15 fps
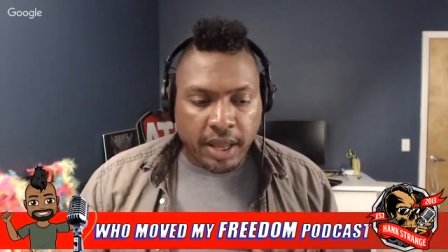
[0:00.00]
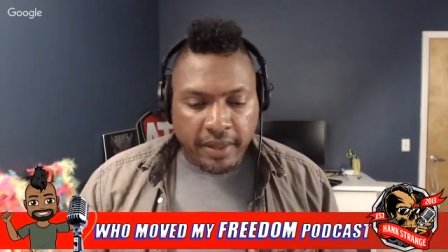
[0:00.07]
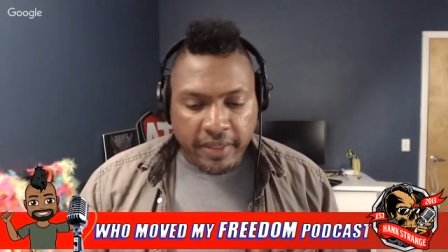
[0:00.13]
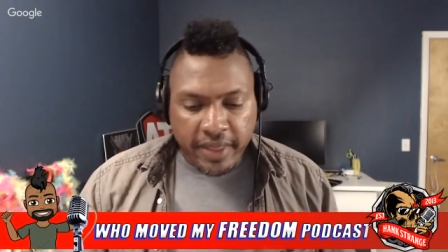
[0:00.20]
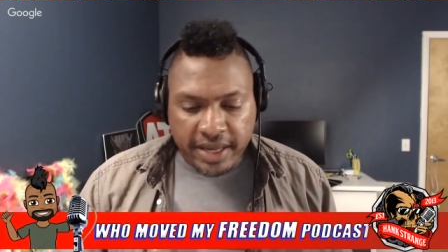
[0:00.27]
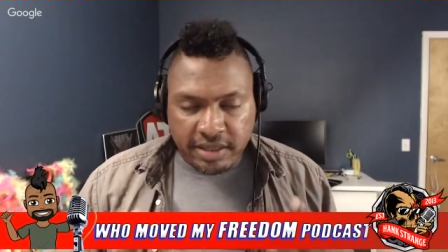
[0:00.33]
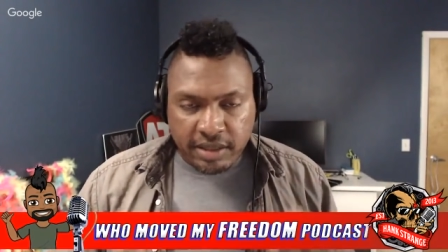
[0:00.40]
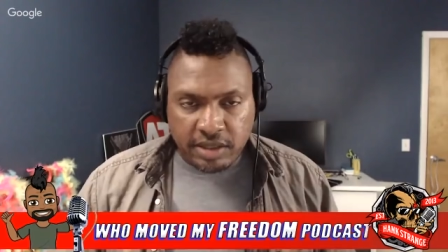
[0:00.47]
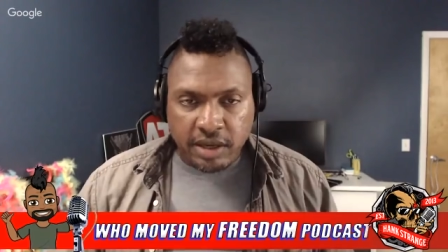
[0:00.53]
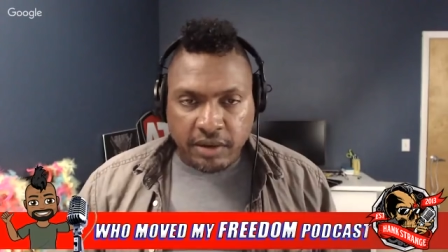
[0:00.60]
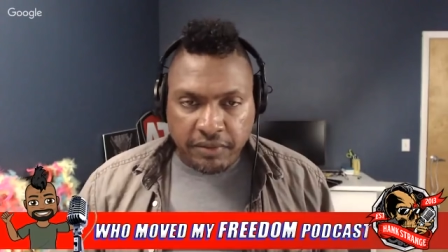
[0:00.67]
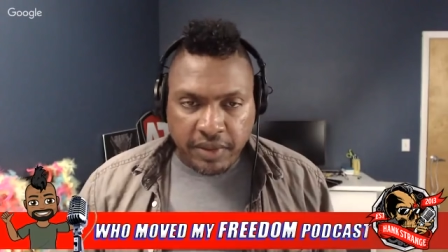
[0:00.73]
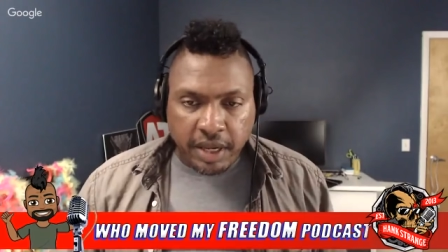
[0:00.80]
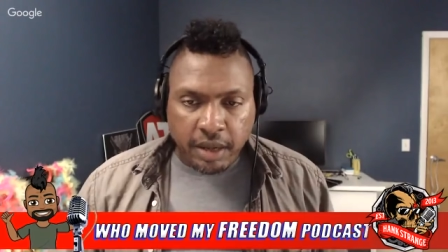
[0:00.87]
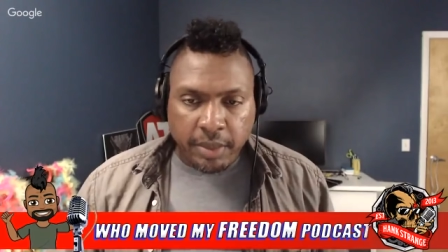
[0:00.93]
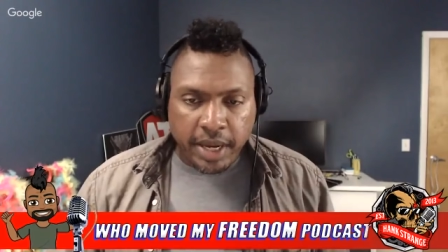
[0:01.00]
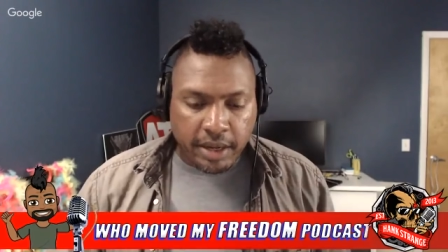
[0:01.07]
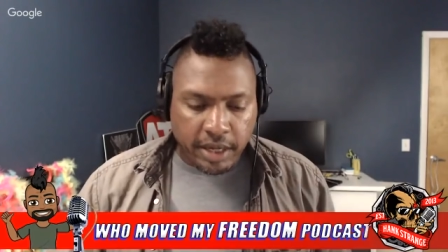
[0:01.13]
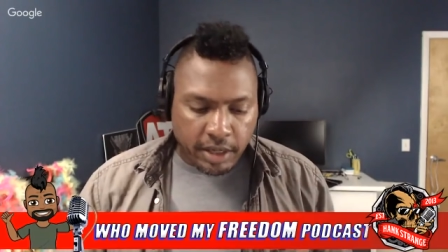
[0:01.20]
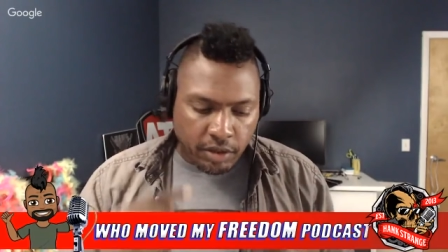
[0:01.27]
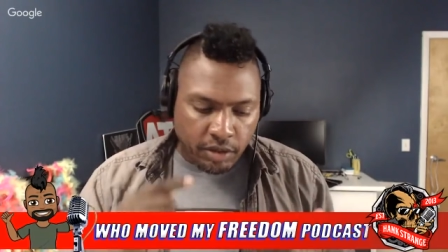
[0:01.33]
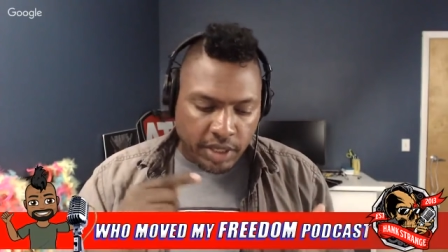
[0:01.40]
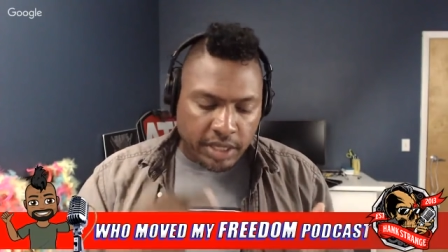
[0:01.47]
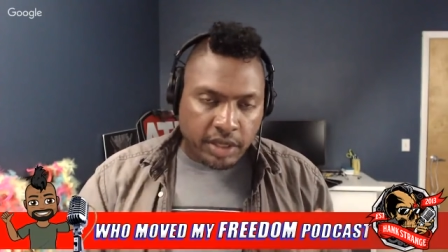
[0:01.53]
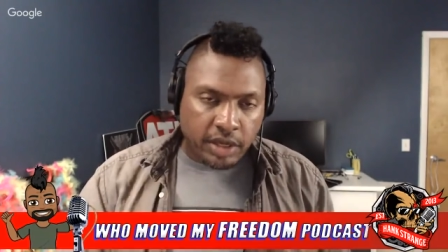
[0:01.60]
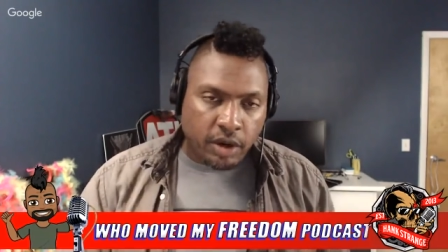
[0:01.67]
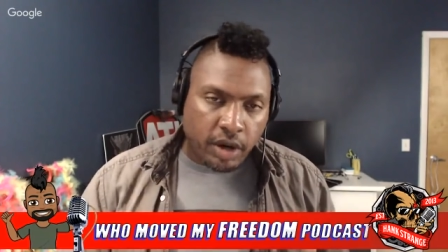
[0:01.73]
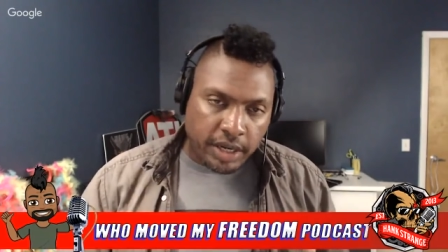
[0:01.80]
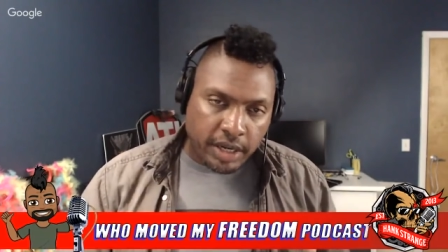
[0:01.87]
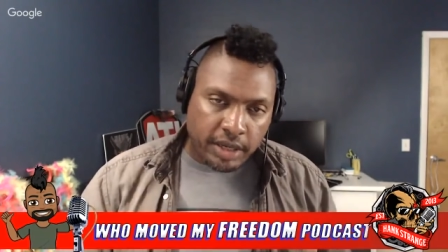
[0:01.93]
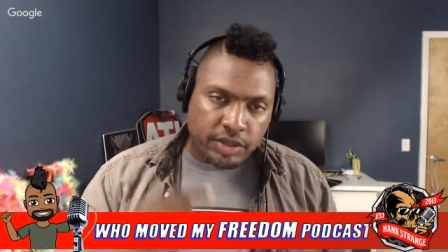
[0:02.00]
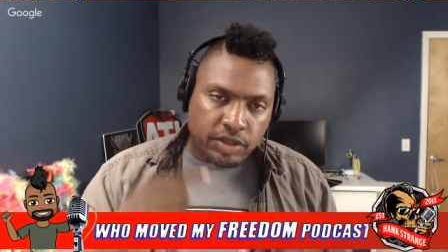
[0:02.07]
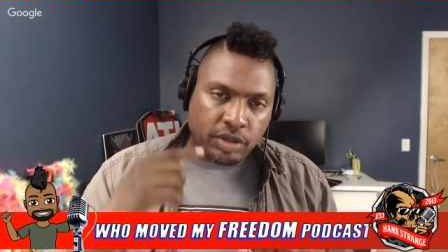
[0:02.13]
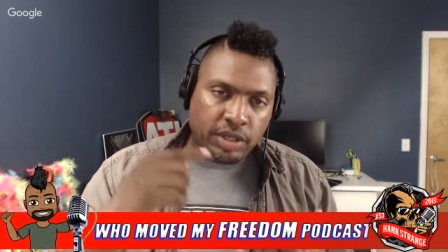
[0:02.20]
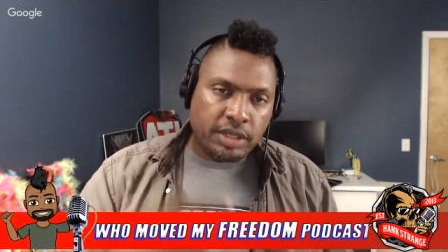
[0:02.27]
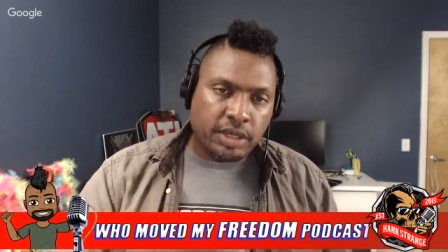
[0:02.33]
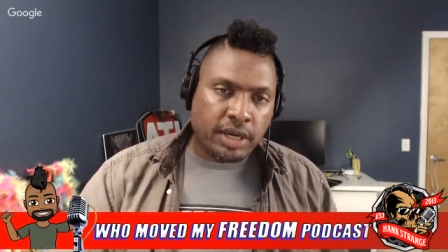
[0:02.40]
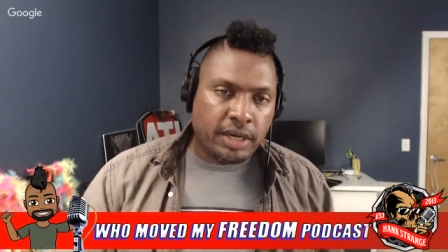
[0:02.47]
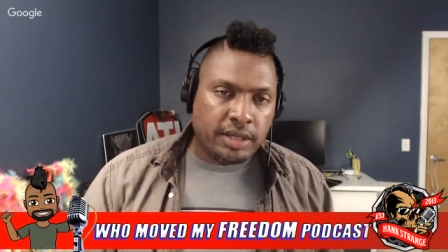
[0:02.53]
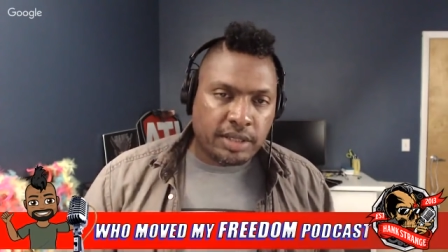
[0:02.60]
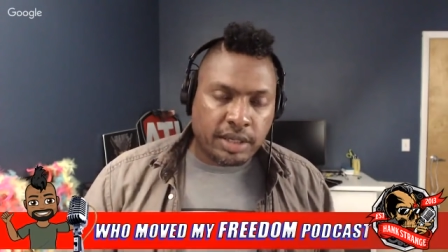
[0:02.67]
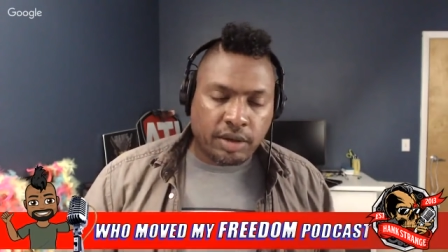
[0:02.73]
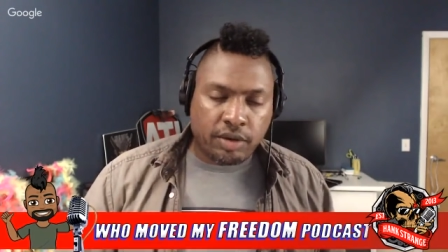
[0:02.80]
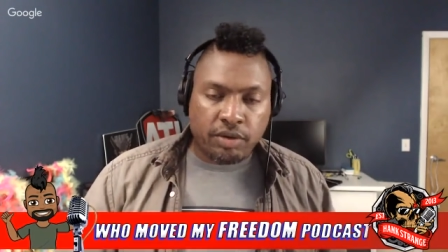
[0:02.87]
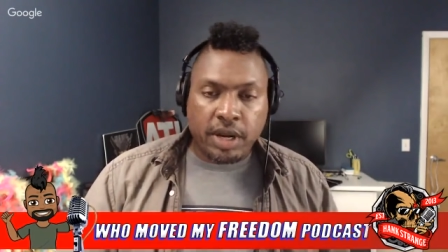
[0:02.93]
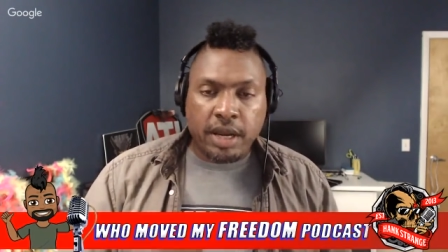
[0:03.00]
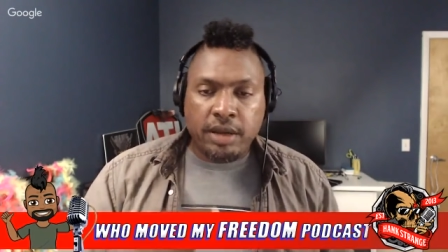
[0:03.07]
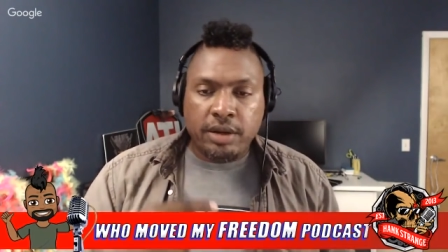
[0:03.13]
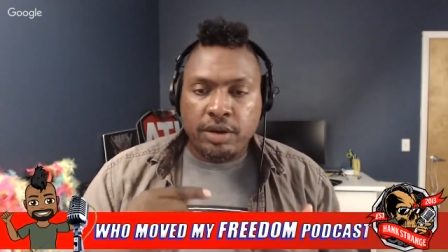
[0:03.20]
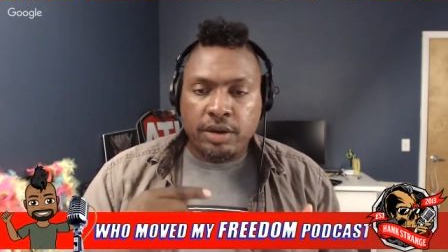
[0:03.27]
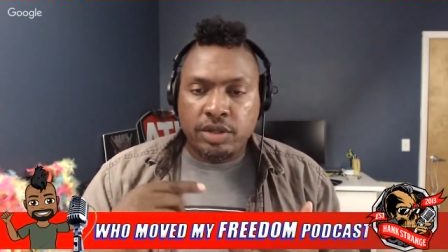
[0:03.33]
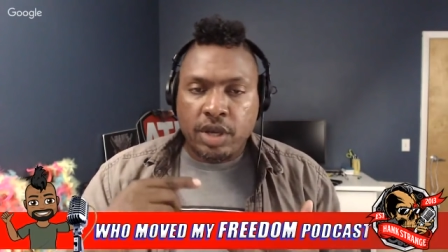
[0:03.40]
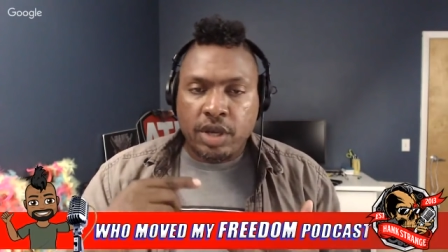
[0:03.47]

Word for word: That's the tough thing about it. You need the audience, you need the content creators,